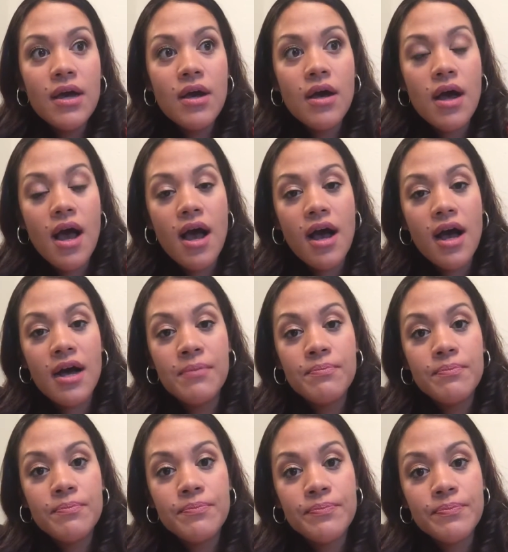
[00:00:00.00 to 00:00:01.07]

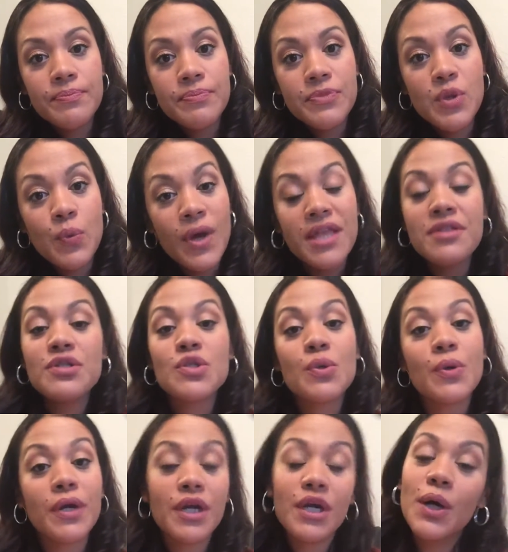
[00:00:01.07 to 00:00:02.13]
the way the story
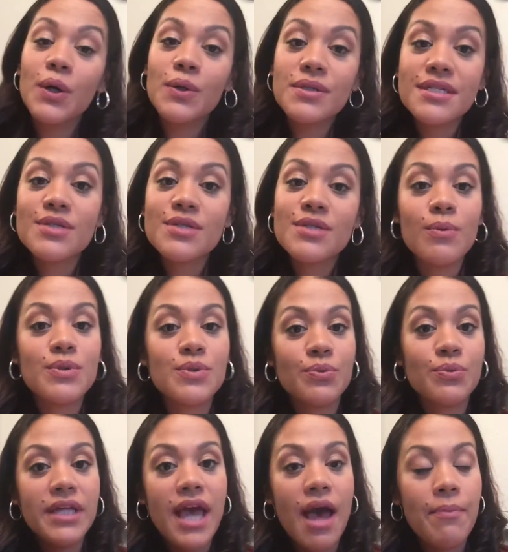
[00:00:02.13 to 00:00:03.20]
goes is what was really
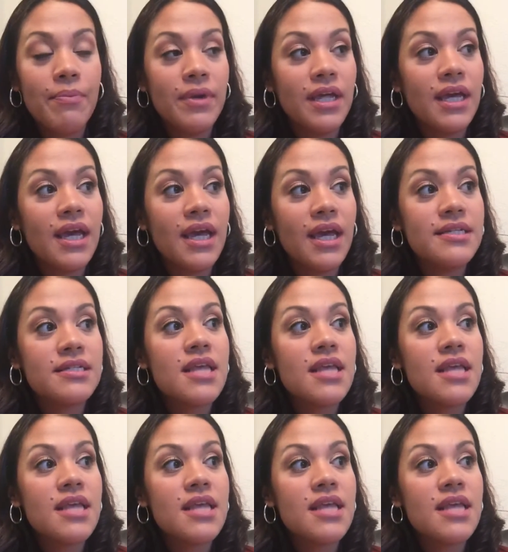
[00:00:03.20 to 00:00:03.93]
happening is